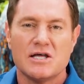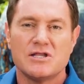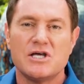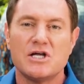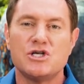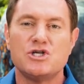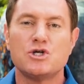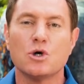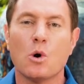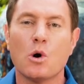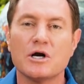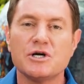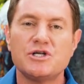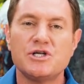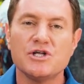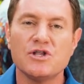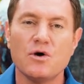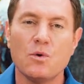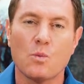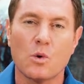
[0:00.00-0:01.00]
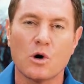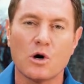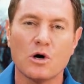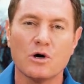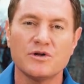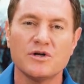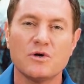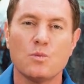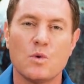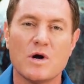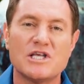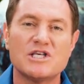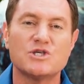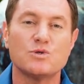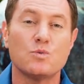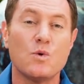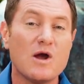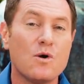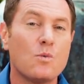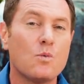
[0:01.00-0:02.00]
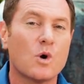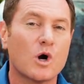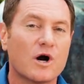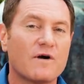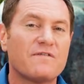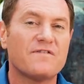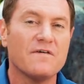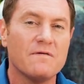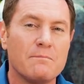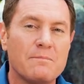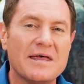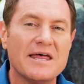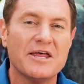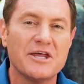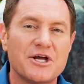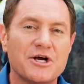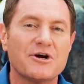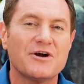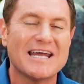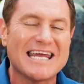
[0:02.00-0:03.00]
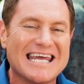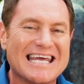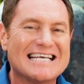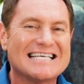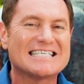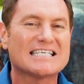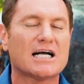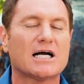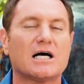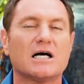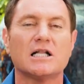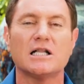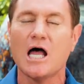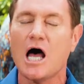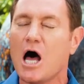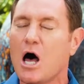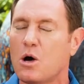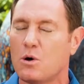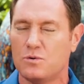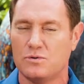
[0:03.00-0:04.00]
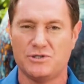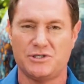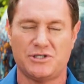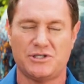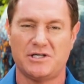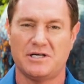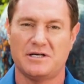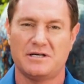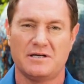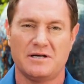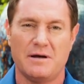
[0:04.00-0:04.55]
The door to the world in which we were familiar is closed.